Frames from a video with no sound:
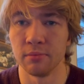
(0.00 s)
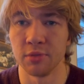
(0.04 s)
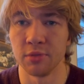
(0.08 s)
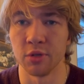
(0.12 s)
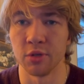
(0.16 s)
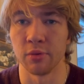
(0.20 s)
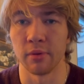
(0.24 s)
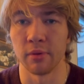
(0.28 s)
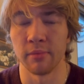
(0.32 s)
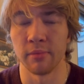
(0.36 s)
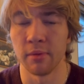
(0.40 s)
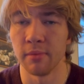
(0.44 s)
So
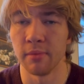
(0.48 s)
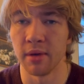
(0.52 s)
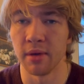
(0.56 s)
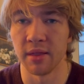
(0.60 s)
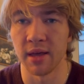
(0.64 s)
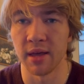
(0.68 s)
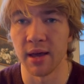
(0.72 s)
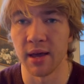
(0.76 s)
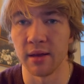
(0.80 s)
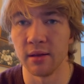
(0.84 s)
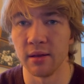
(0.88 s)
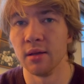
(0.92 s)
what I mean by
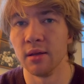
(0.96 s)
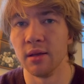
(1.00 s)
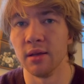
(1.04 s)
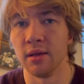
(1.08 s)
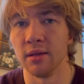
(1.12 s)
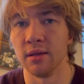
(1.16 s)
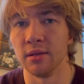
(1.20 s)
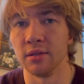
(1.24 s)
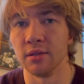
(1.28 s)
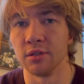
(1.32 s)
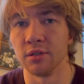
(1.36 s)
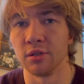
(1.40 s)
that
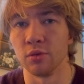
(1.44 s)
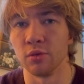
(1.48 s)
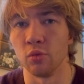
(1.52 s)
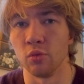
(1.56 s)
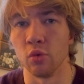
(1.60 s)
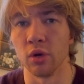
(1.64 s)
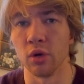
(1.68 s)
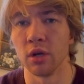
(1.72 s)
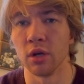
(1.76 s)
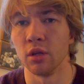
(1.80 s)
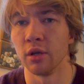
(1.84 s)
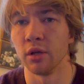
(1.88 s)
is
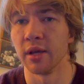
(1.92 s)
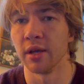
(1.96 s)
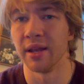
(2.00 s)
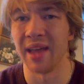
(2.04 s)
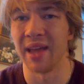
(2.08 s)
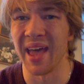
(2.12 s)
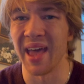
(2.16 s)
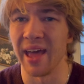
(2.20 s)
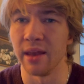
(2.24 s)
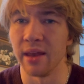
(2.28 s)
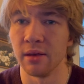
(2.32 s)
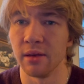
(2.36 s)
we're gonna look
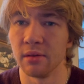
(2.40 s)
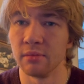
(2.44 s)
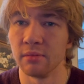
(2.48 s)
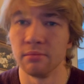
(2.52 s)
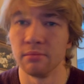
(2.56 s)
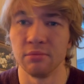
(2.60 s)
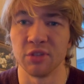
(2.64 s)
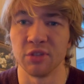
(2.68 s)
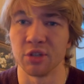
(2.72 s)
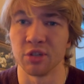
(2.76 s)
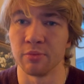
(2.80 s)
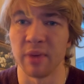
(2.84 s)
at N
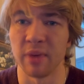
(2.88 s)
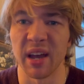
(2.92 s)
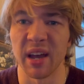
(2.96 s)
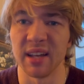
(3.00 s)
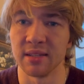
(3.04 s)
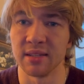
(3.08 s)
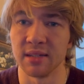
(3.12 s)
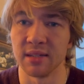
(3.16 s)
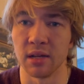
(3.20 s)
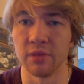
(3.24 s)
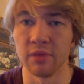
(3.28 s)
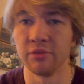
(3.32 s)
just by
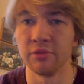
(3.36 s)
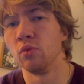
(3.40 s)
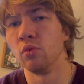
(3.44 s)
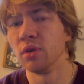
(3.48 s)
itself.